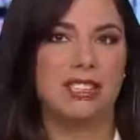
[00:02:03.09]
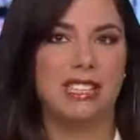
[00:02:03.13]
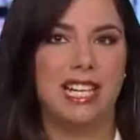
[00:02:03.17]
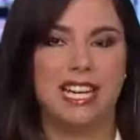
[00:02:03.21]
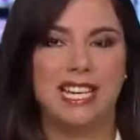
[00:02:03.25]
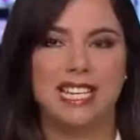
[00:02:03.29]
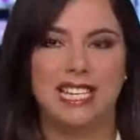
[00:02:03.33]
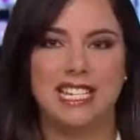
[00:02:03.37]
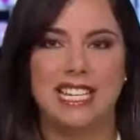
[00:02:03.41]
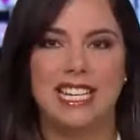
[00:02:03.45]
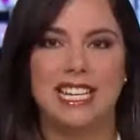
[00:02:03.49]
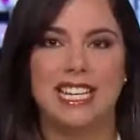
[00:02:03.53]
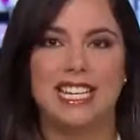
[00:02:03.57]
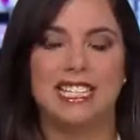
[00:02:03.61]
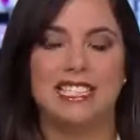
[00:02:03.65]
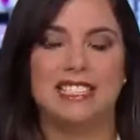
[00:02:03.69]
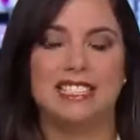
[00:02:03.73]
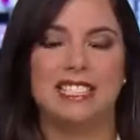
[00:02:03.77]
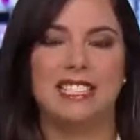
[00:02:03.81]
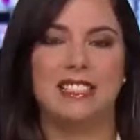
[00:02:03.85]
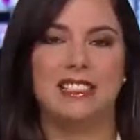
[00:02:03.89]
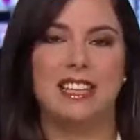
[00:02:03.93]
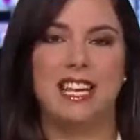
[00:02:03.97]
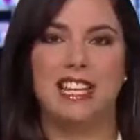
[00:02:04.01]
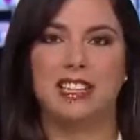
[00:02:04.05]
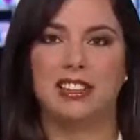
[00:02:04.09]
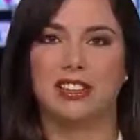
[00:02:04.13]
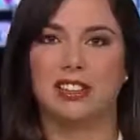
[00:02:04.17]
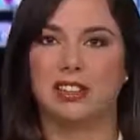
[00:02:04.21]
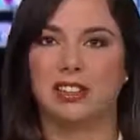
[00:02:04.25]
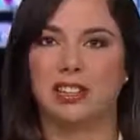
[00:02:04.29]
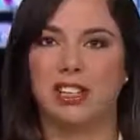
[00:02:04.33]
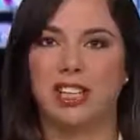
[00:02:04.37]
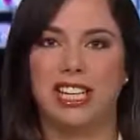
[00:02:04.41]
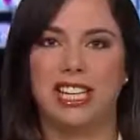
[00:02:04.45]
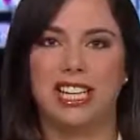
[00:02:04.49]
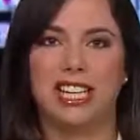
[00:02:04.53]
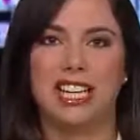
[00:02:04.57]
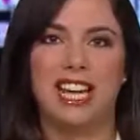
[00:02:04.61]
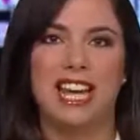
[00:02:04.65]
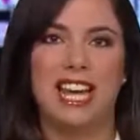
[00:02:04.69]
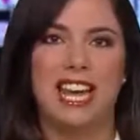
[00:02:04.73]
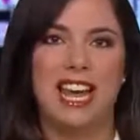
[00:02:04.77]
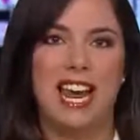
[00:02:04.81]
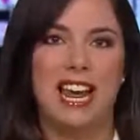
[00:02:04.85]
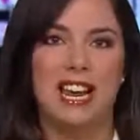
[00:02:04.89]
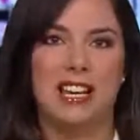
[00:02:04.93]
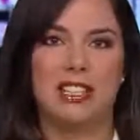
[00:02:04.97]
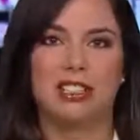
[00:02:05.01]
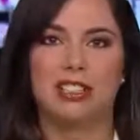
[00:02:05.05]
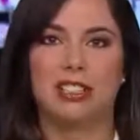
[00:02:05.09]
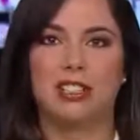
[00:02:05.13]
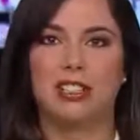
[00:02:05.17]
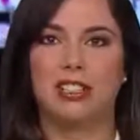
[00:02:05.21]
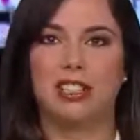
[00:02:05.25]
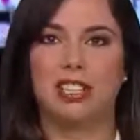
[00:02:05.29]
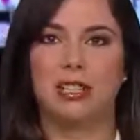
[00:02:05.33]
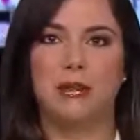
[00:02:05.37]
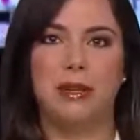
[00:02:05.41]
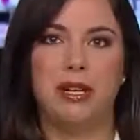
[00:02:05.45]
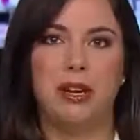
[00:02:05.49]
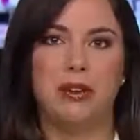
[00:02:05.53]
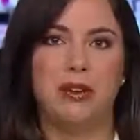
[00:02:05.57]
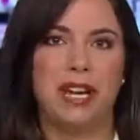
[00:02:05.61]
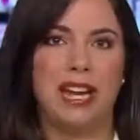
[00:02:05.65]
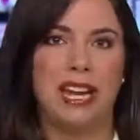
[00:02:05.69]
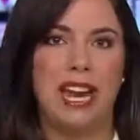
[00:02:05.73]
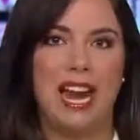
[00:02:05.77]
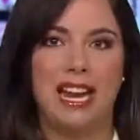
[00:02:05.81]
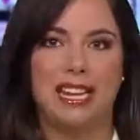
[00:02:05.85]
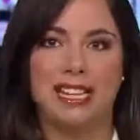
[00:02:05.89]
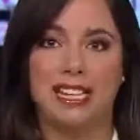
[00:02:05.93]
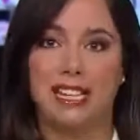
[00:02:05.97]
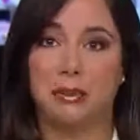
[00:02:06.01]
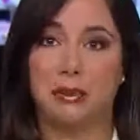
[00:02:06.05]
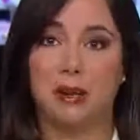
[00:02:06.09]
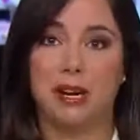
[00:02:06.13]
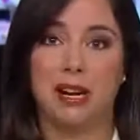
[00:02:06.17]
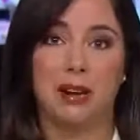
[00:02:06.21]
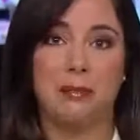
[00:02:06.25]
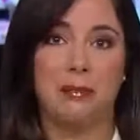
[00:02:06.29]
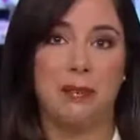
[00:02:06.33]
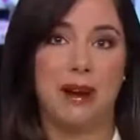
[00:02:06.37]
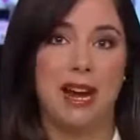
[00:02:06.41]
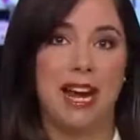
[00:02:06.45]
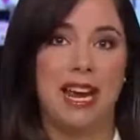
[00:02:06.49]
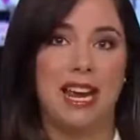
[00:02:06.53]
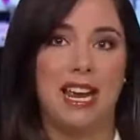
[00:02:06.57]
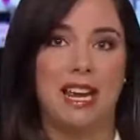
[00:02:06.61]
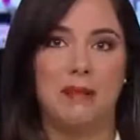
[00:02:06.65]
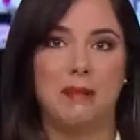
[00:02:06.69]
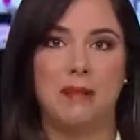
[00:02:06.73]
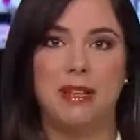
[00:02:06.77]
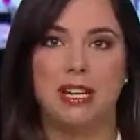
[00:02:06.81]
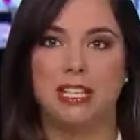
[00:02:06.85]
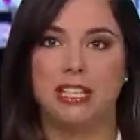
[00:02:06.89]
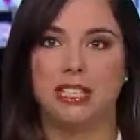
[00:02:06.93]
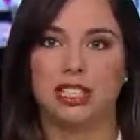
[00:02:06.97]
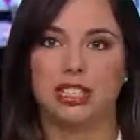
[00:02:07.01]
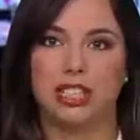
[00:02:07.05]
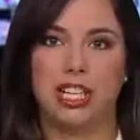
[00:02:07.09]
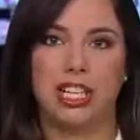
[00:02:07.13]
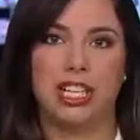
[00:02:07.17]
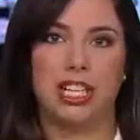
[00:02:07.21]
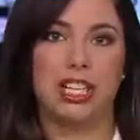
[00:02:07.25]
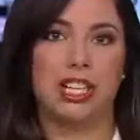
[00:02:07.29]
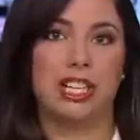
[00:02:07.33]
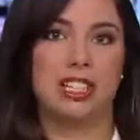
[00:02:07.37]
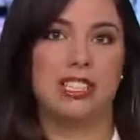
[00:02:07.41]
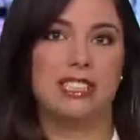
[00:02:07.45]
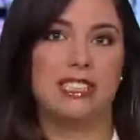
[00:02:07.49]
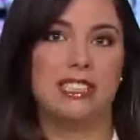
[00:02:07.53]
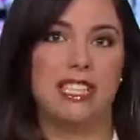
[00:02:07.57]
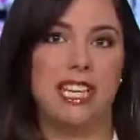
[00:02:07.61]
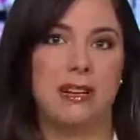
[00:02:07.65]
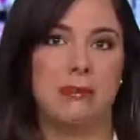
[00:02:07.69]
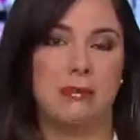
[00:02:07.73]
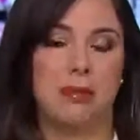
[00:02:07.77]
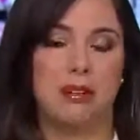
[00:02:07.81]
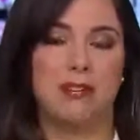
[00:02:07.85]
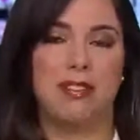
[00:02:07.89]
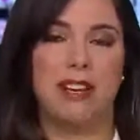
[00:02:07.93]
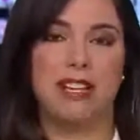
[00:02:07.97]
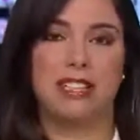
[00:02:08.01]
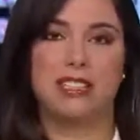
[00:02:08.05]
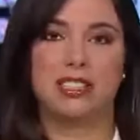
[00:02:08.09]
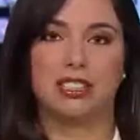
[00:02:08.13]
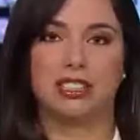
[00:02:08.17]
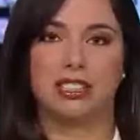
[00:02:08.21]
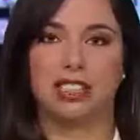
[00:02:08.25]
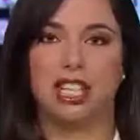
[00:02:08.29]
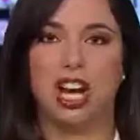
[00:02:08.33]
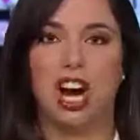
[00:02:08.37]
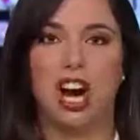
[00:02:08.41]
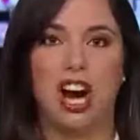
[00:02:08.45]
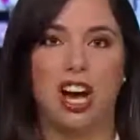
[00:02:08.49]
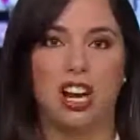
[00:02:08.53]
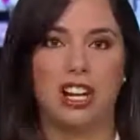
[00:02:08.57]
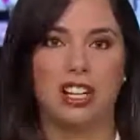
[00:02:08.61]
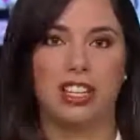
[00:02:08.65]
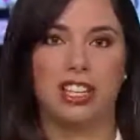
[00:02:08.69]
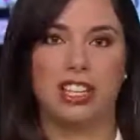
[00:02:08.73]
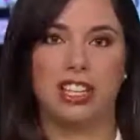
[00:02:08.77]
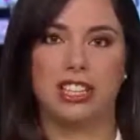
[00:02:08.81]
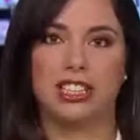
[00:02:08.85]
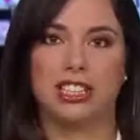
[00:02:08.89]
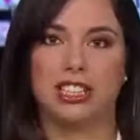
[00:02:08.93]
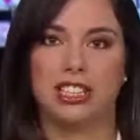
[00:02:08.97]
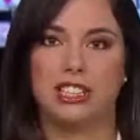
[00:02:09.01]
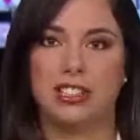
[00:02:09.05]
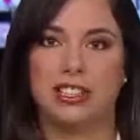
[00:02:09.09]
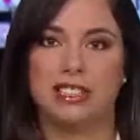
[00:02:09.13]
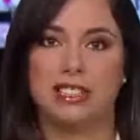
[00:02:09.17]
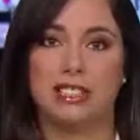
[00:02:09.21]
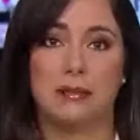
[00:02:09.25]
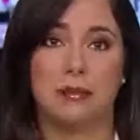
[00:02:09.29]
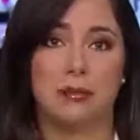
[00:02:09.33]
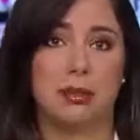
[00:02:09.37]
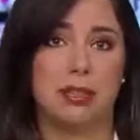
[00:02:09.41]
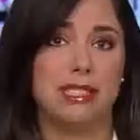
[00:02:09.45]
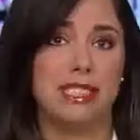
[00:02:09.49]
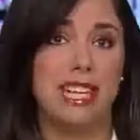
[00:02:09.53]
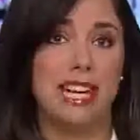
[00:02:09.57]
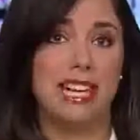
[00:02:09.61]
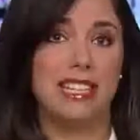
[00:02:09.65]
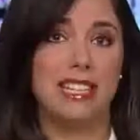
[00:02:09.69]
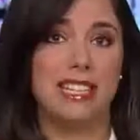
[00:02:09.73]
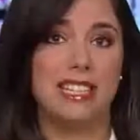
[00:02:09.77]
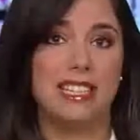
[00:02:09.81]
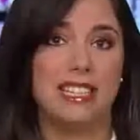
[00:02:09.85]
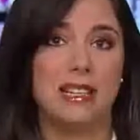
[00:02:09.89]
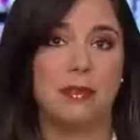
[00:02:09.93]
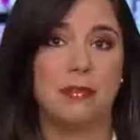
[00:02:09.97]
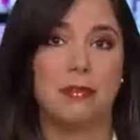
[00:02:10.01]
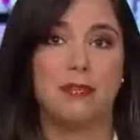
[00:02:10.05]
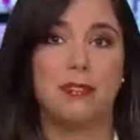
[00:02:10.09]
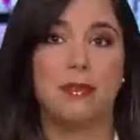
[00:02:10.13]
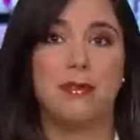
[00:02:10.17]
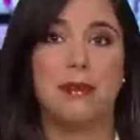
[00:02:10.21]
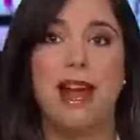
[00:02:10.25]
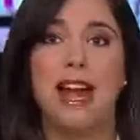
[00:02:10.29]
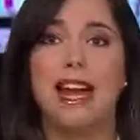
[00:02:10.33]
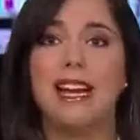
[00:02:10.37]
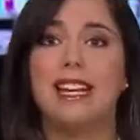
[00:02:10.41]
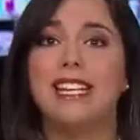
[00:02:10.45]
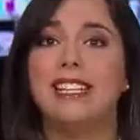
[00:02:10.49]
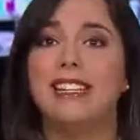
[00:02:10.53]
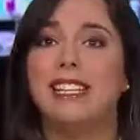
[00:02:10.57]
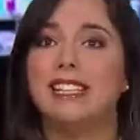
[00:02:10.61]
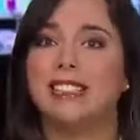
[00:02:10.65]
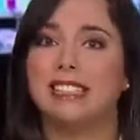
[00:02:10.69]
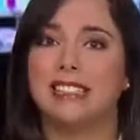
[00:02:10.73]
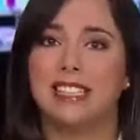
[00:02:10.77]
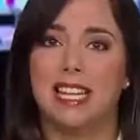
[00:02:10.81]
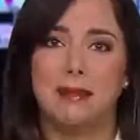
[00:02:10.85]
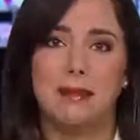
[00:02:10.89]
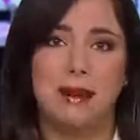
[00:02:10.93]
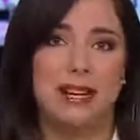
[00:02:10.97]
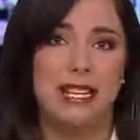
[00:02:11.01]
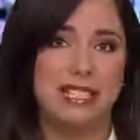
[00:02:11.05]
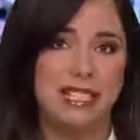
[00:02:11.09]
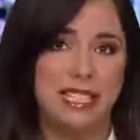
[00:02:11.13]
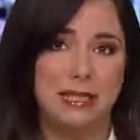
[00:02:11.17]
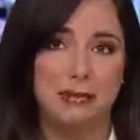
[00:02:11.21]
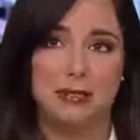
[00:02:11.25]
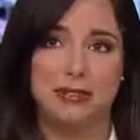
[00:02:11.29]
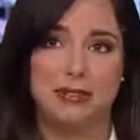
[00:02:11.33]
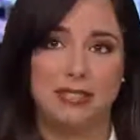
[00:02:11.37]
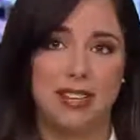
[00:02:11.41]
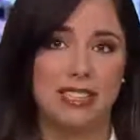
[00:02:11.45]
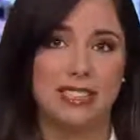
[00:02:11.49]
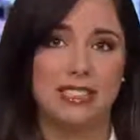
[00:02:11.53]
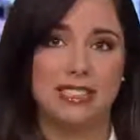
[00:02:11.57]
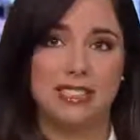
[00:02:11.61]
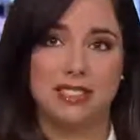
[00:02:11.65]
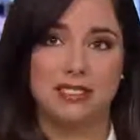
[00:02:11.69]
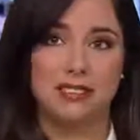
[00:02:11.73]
ideas and learning, and certainly we don't get anywhere by administrators and professors coddling students and protecting them from anything that they might deem offensive.